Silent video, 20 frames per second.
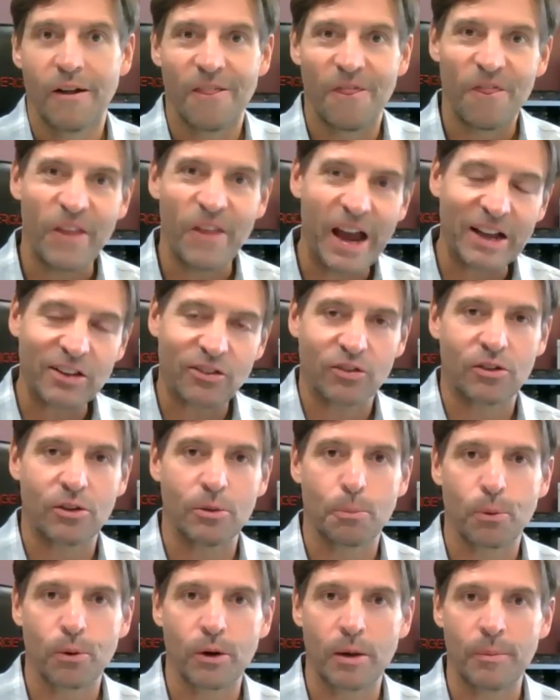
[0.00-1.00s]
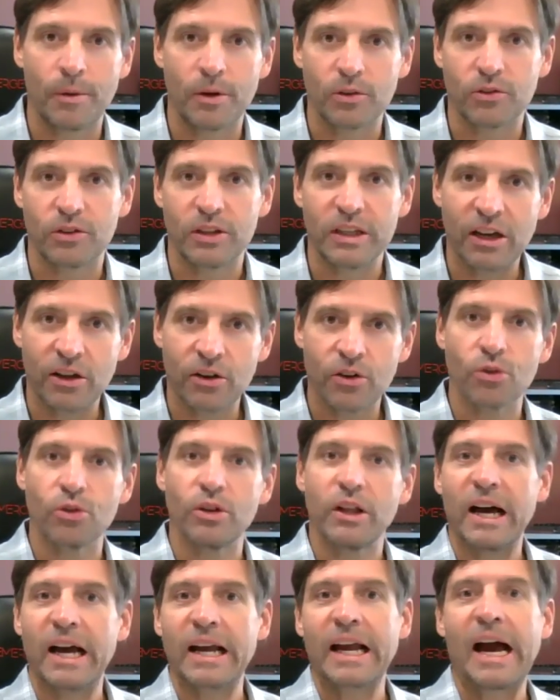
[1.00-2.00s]
That's the premise, the
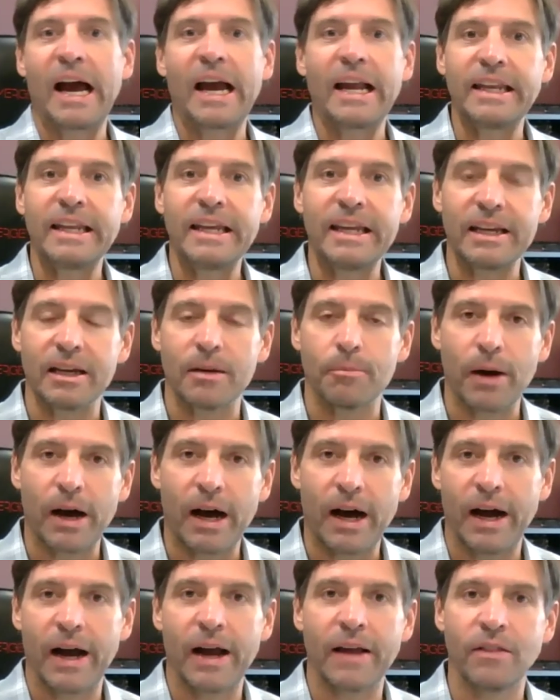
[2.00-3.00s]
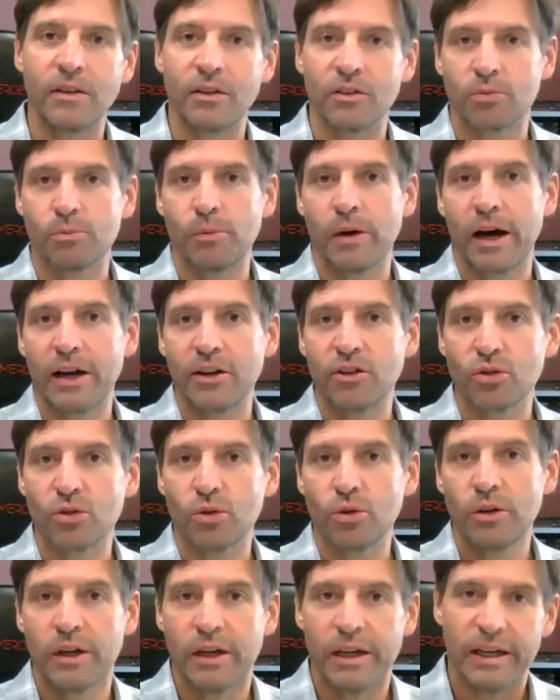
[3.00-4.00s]
underlying idea behind this
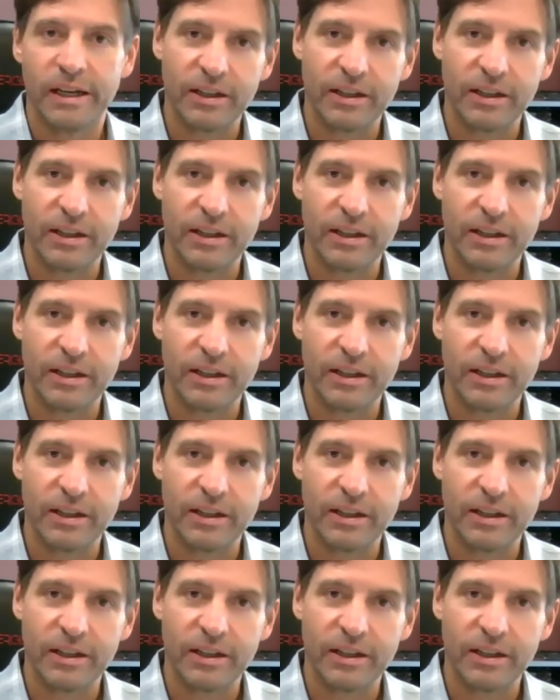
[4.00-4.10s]
module.